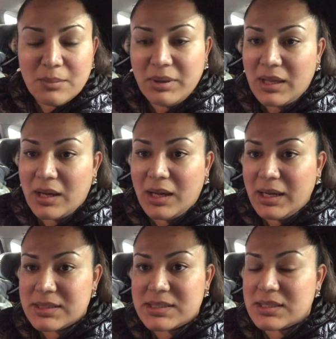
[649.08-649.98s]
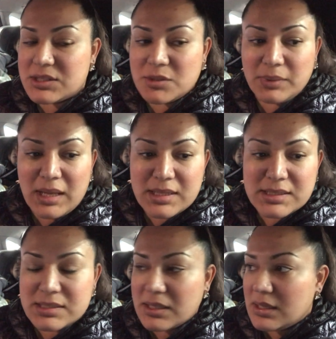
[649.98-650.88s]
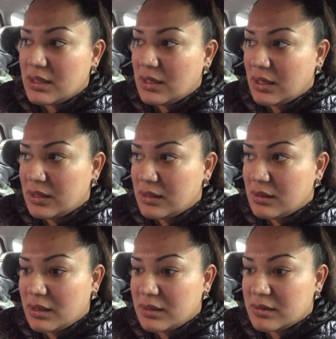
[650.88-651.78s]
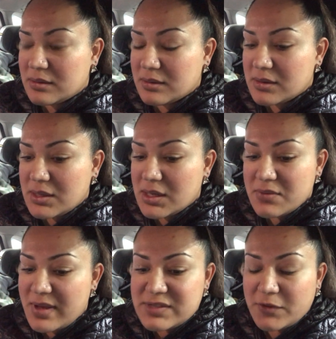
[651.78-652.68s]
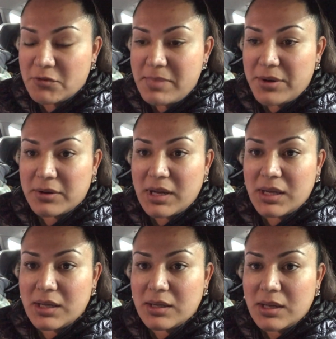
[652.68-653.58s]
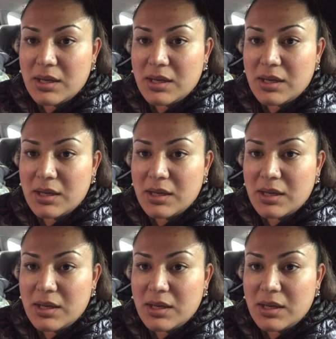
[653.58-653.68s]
but yeah, I had such a blast. I, I couldn't ask for a better night.